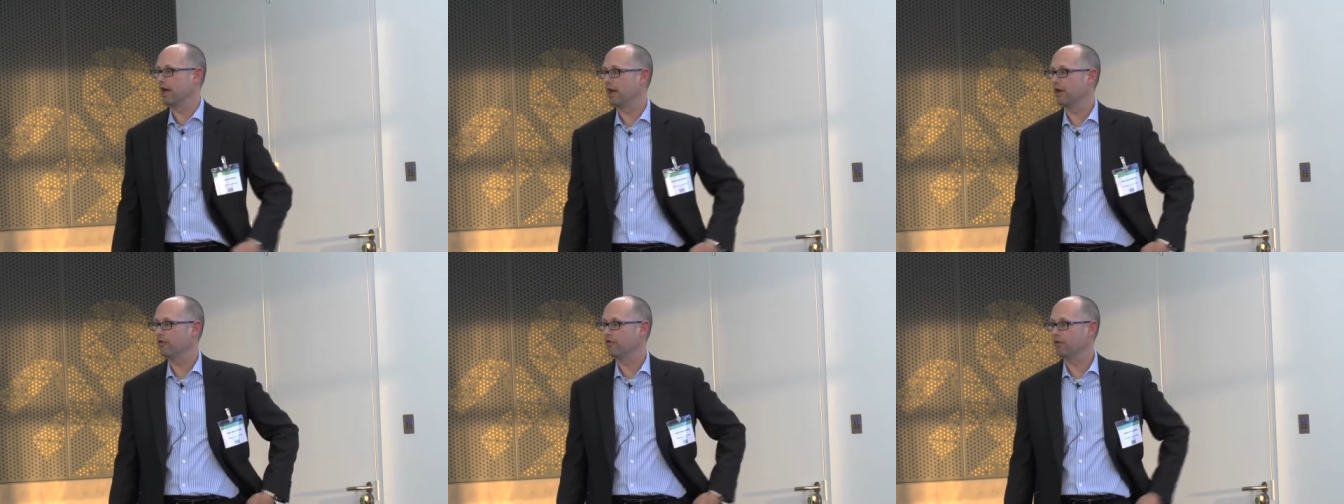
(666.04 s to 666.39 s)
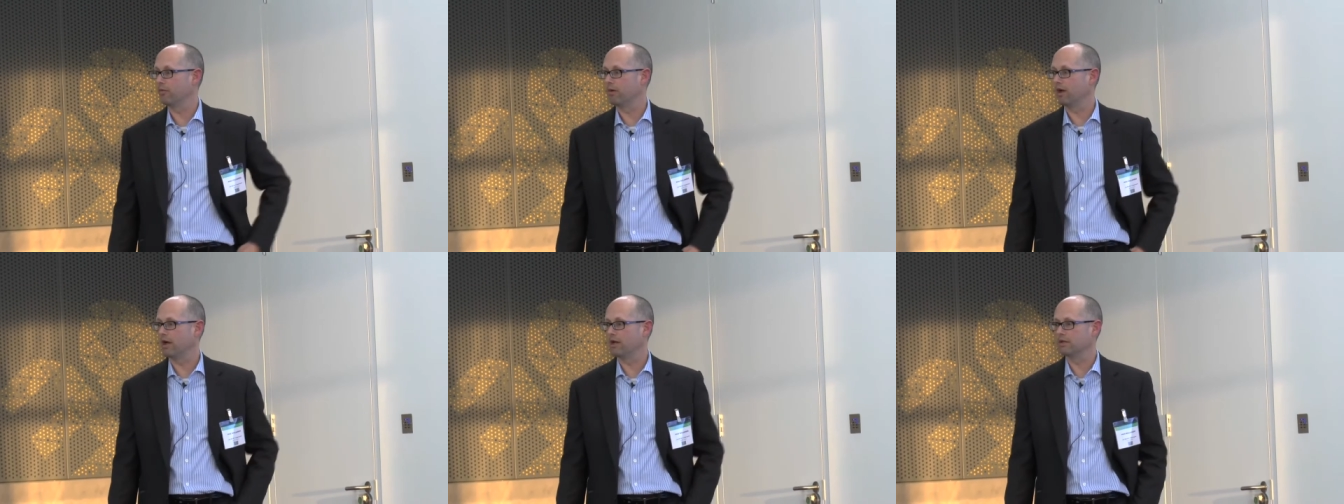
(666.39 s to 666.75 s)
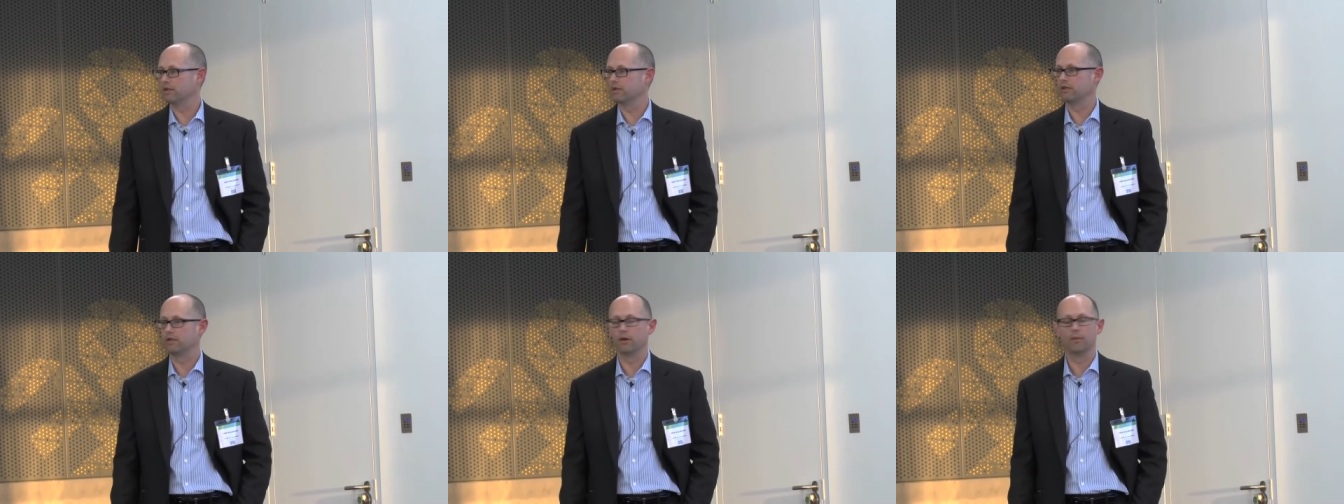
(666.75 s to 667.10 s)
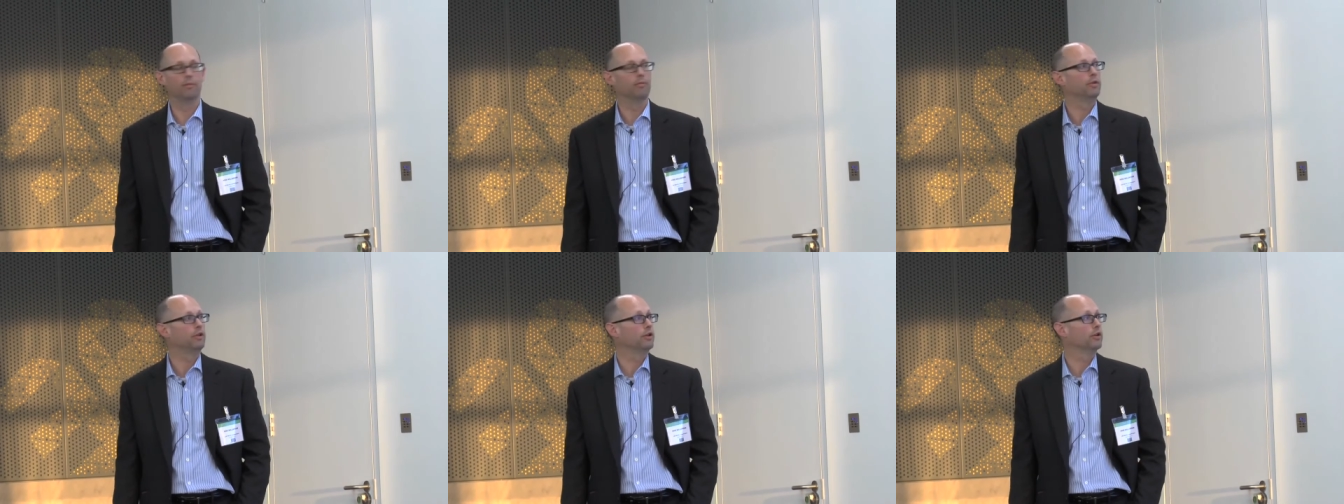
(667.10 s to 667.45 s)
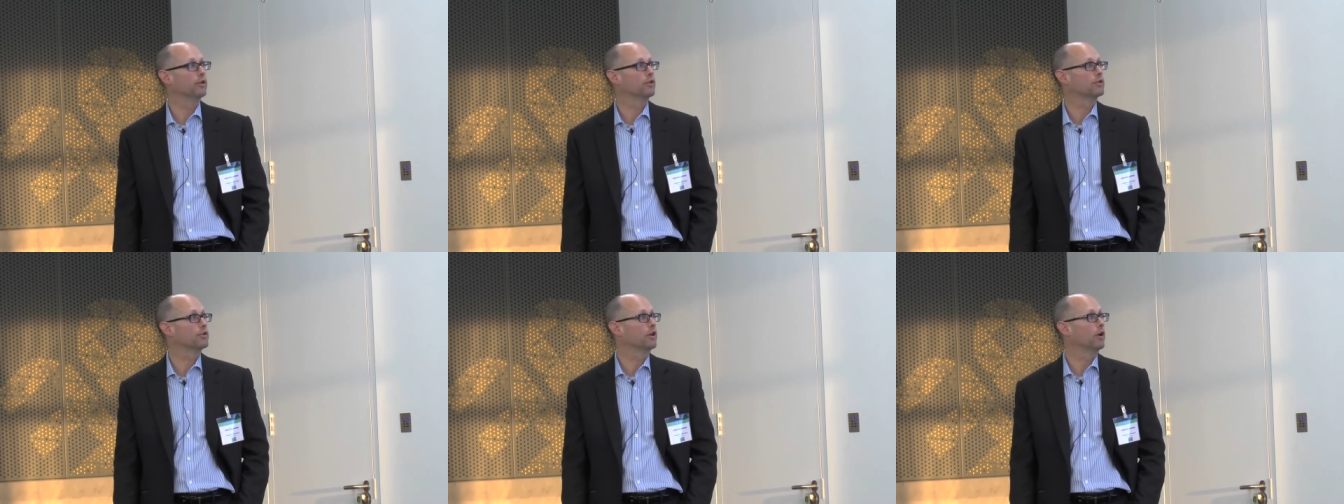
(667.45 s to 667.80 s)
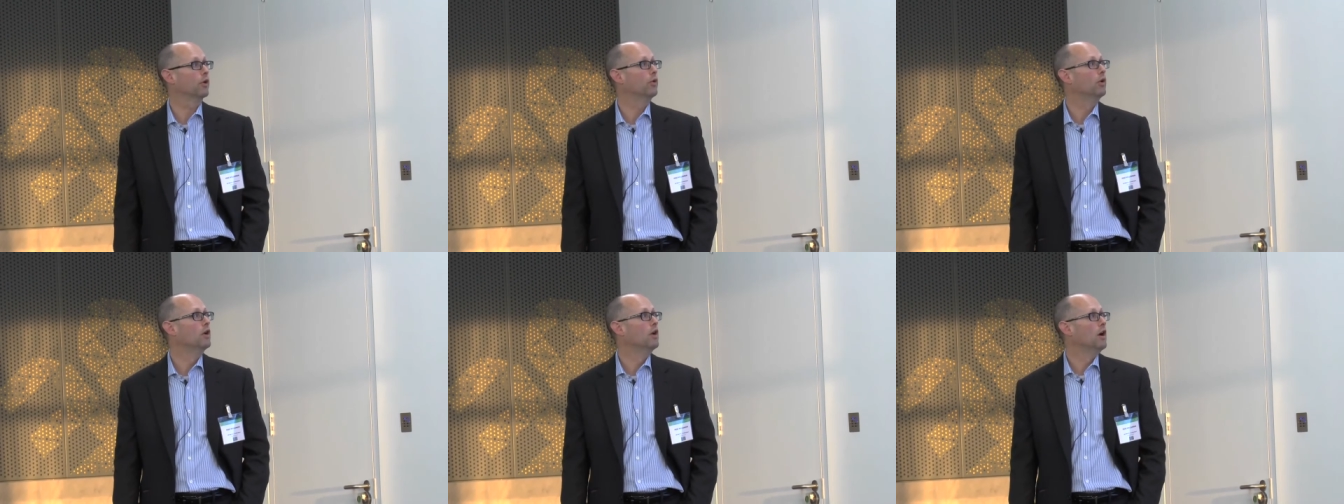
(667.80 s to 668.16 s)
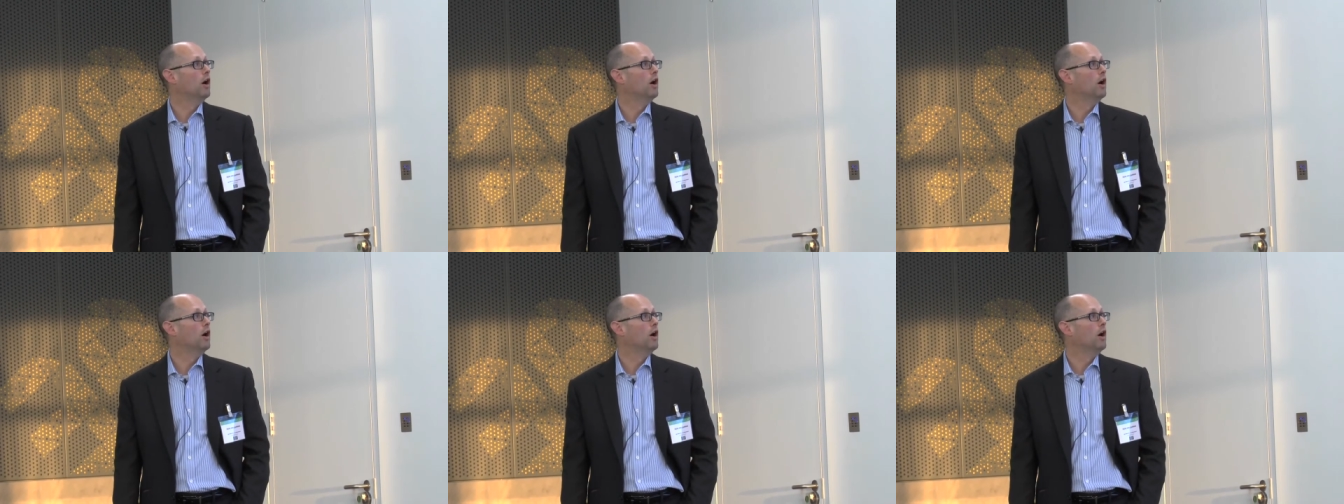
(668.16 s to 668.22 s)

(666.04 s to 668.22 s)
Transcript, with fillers: I had over the past um, year or so.